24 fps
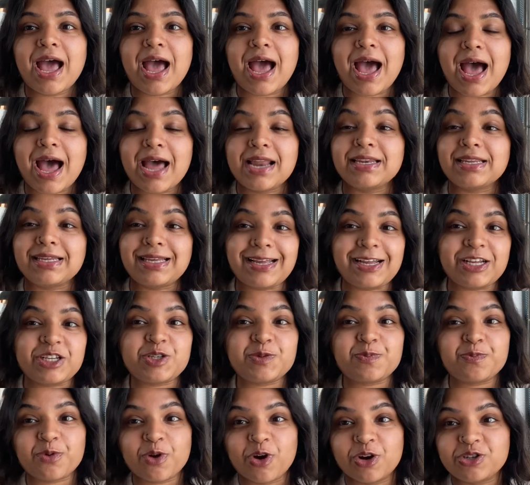and
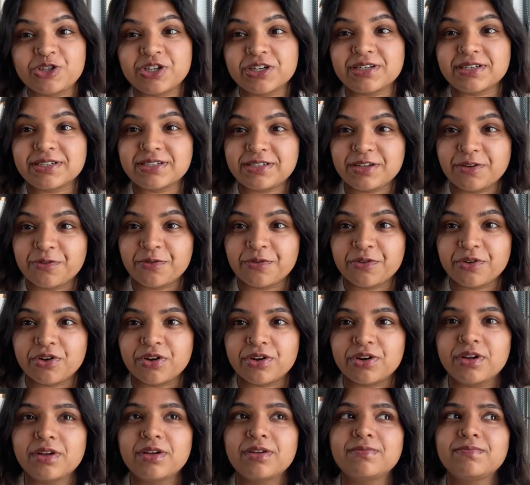each project is
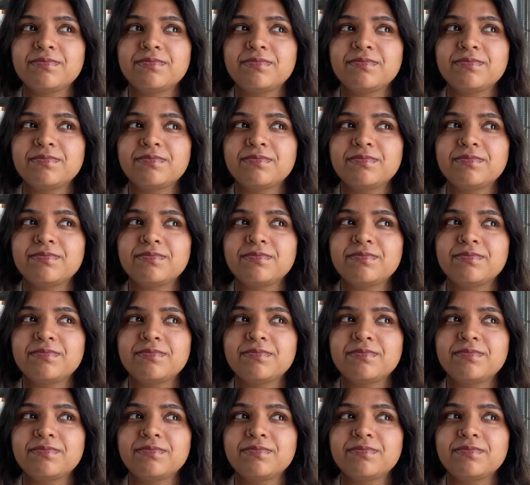different.